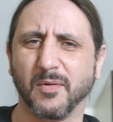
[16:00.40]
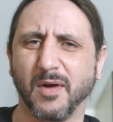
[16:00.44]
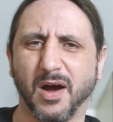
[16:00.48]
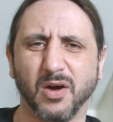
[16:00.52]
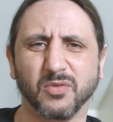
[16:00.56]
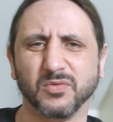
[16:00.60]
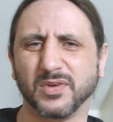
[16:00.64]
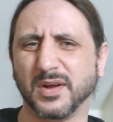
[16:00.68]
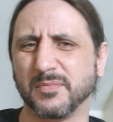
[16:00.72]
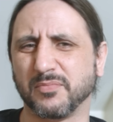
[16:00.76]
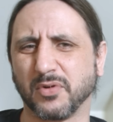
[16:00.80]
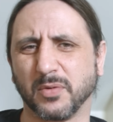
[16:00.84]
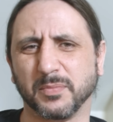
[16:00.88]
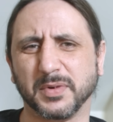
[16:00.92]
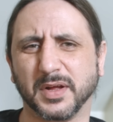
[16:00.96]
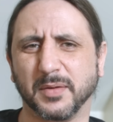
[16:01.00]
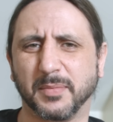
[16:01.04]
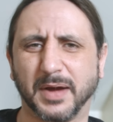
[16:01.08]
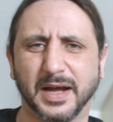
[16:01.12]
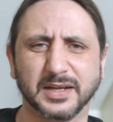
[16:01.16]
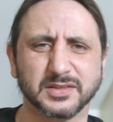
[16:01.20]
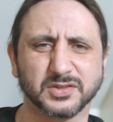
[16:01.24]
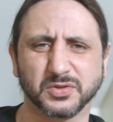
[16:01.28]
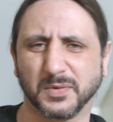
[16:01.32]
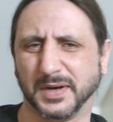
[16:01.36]
own. They're probably
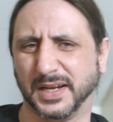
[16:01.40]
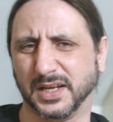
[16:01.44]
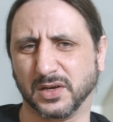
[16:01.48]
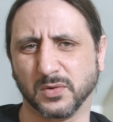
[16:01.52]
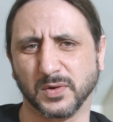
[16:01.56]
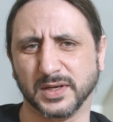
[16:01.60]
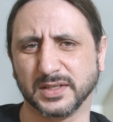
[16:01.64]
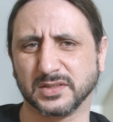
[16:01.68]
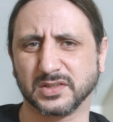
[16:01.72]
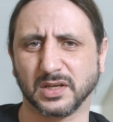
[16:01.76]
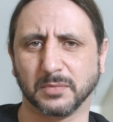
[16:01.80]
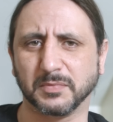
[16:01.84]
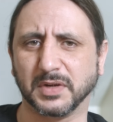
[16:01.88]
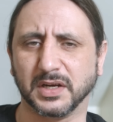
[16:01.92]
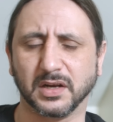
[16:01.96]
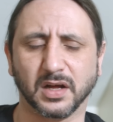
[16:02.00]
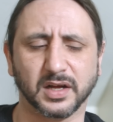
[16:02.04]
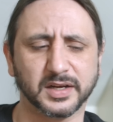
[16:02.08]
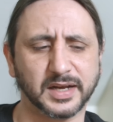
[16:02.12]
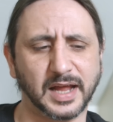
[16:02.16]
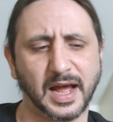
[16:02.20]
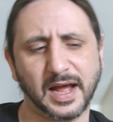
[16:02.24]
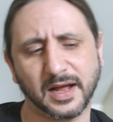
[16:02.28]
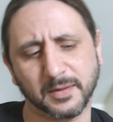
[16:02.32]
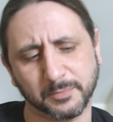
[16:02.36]
about 20 quid, something
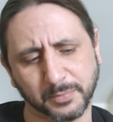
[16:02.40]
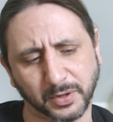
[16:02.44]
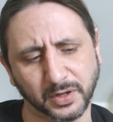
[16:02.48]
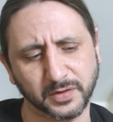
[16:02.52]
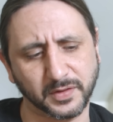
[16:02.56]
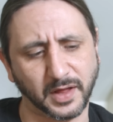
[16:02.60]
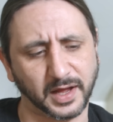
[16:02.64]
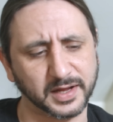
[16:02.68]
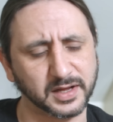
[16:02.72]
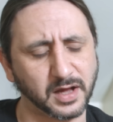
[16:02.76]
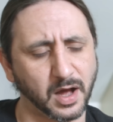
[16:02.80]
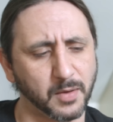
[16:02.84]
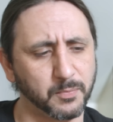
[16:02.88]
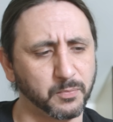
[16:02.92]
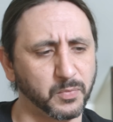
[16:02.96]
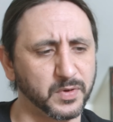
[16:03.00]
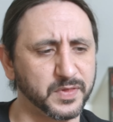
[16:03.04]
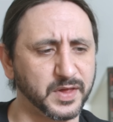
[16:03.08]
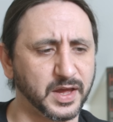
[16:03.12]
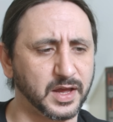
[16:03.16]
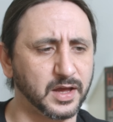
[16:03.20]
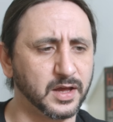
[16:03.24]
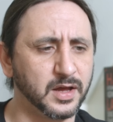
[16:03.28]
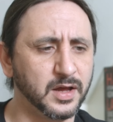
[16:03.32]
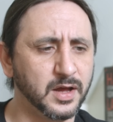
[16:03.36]
like that, but they come with
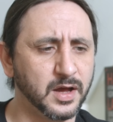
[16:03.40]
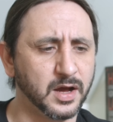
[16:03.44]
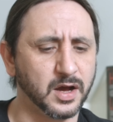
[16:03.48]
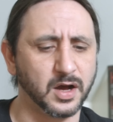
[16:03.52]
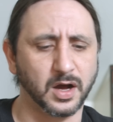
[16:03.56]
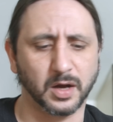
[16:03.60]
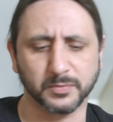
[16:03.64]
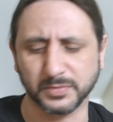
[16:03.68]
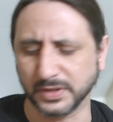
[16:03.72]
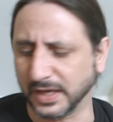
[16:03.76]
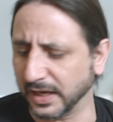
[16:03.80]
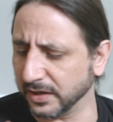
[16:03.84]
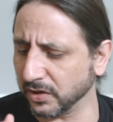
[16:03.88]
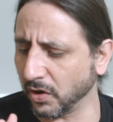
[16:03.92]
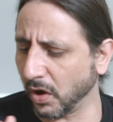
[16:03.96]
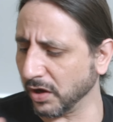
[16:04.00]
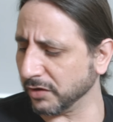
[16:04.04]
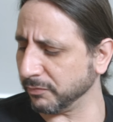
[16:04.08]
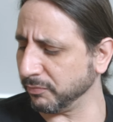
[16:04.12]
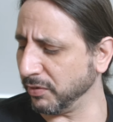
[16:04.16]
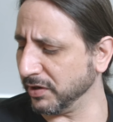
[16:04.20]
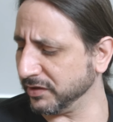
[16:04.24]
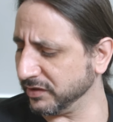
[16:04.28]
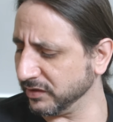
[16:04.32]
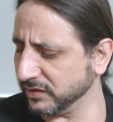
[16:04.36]
it. You get a nice
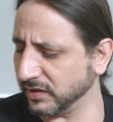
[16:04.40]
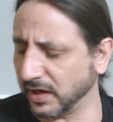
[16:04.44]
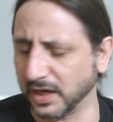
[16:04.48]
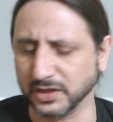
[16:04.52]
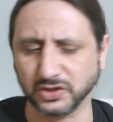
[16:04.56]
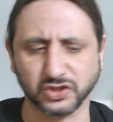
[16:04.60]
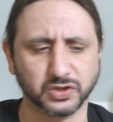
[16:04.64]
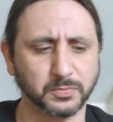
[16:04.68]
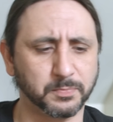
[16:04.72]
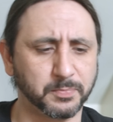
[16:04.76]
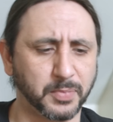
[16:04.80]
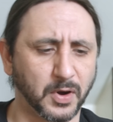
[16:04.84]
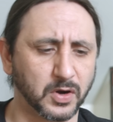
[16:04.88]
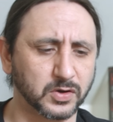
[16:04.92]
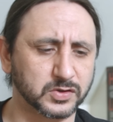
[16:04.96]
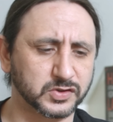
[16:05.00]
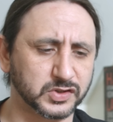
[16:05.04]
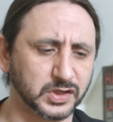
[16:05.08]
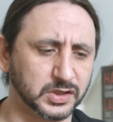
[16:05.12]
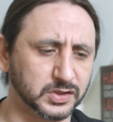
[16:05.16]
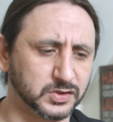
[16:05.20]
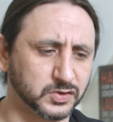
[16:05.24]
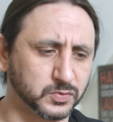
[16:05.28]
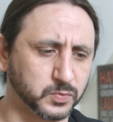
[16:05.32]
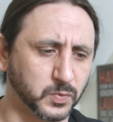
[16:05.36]
presentation box
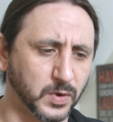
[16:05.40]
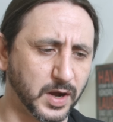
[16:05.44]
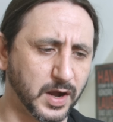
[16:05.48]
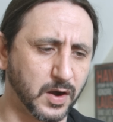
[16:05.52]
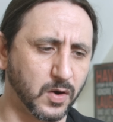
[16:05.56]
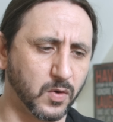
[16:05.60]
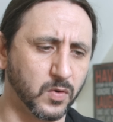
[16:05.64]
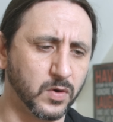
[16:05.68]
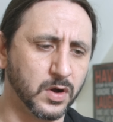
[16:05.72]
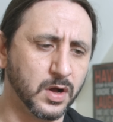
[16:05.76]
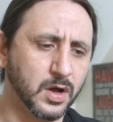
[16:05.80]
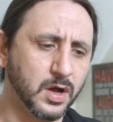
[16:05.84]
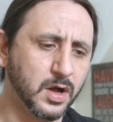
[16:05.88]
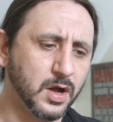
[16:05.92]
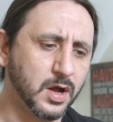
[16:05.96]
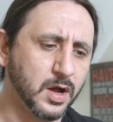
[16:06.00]
as well.